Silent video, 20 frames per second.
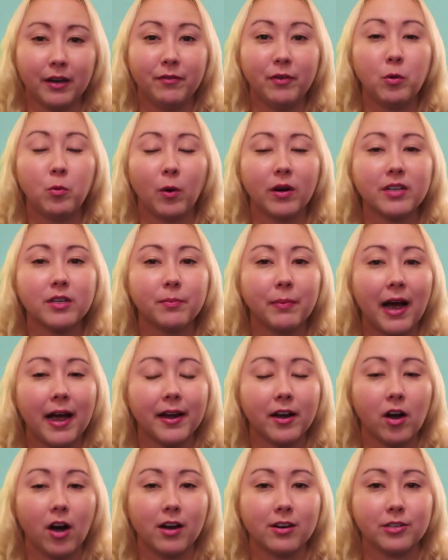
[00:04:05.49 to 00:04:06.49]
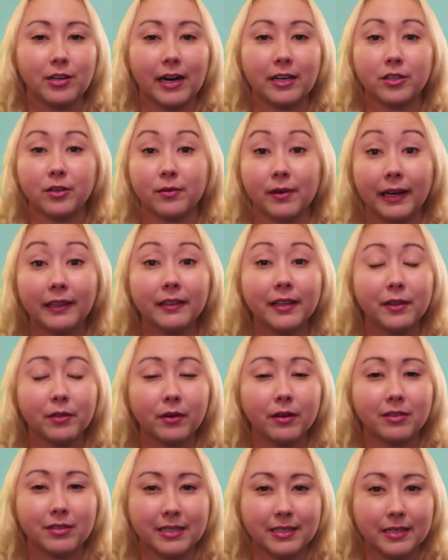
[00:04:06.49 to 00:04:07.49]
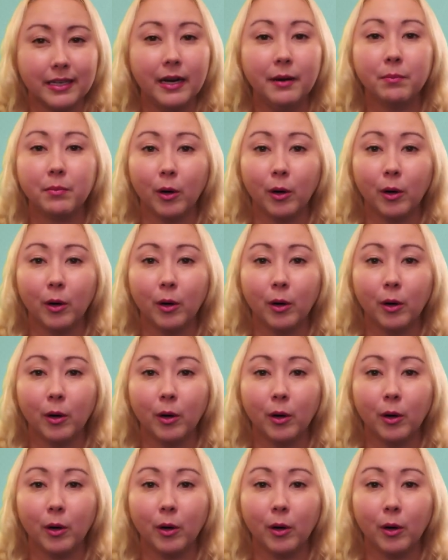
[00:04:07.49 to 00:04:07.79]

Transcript: if you want to buy a contract directly through Disney,